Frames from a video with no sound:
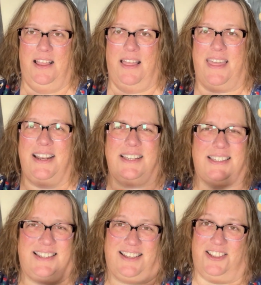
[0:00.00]
"That does
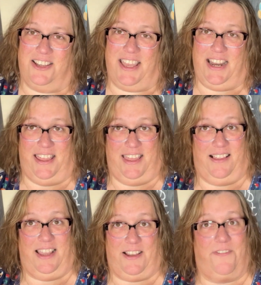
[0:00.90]
not look anything
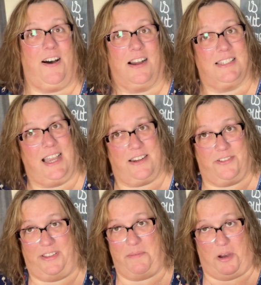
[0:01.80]
like a fox
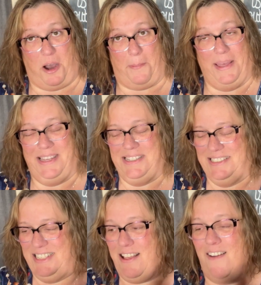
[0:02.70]
actually, Mom.
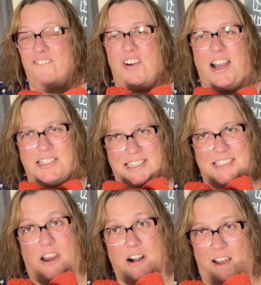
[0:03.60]
Foxes
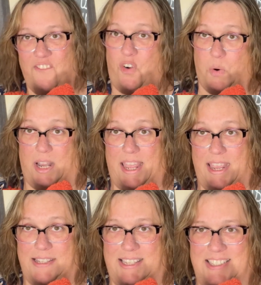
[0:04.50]
are on 4
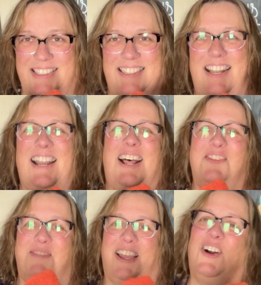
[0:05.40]
legs."
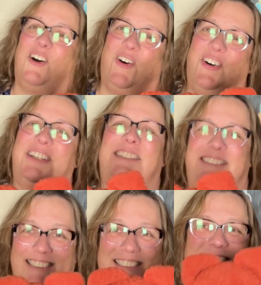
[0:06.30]
I'm like, oh,
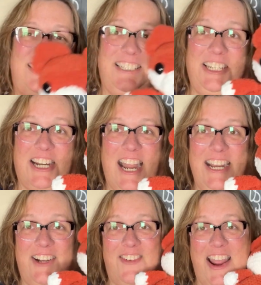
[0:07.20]
you're
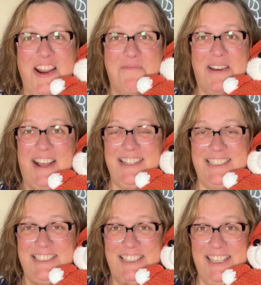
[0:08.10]
kind of right, but I
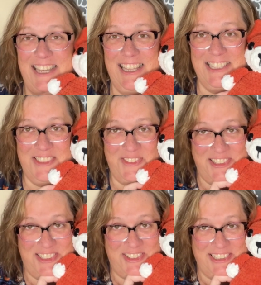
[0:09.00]
still think this
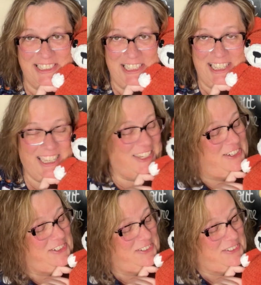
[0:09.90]
one's really
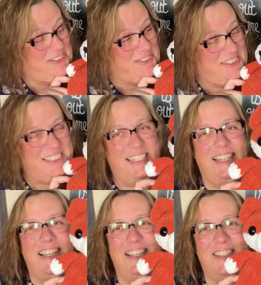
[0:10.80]
cute.
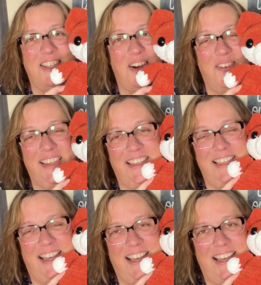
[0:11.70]
So
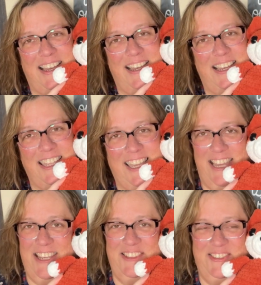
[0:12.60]

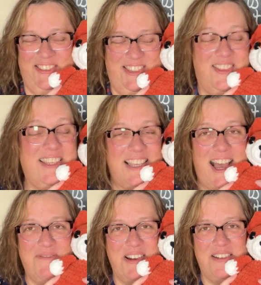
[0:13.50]
yeah. So this, I'm